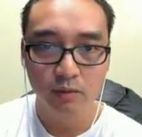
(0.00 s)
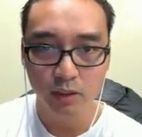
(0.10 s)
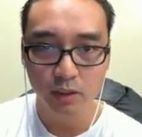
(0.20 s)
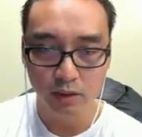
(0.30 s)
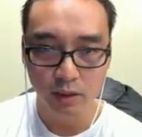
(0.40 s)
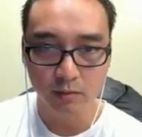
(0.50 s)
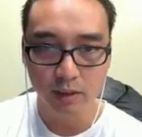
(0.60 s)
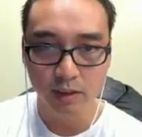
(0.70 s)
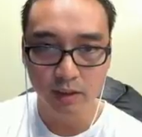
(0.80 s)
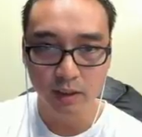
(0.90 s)
because I
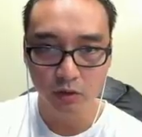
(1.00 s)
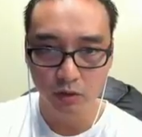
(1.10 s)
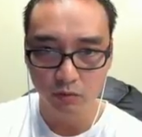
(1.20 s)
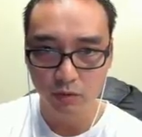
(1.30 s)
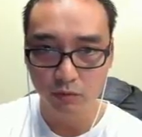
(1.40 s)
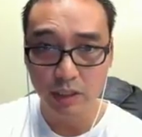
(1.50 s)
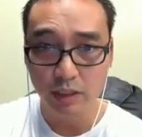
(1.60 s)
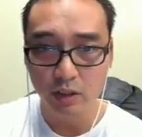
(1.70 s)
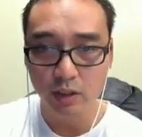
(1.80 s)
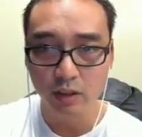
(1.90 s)
see that you're the one
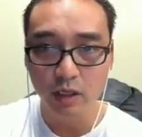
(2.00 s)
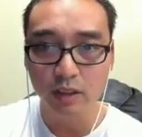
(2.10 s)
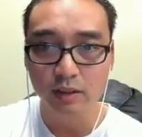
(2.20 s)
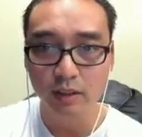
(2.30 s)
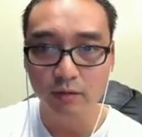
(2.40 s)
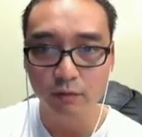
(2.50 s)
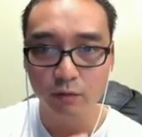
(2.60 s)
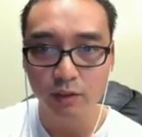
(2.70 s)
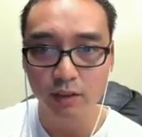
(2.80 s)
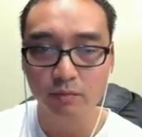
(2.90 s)
writing all the content
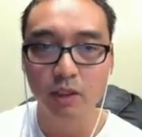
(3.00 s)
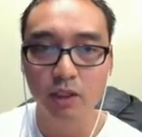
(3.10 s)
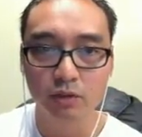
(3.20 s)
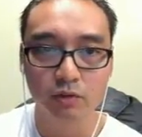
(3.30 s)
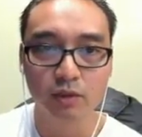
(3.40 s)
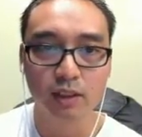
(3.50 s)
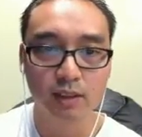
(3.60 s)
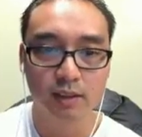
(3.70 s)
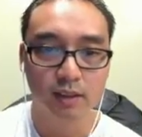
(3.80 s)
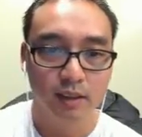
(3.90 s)
for CPR
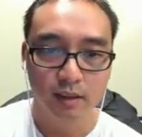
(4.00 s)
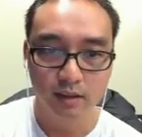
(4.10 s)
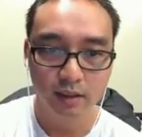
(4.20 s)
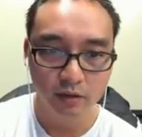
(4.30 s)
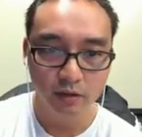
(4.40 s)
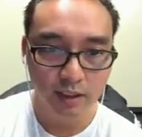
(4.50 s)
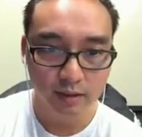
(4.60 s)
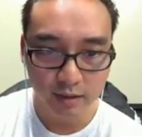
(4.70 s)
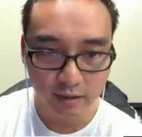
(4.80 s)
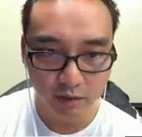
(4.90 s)
Associates. Thank you
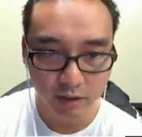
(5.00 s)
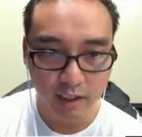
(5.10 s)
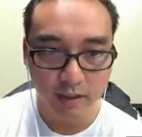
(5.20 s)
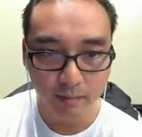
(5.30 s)
guys. Have a good day.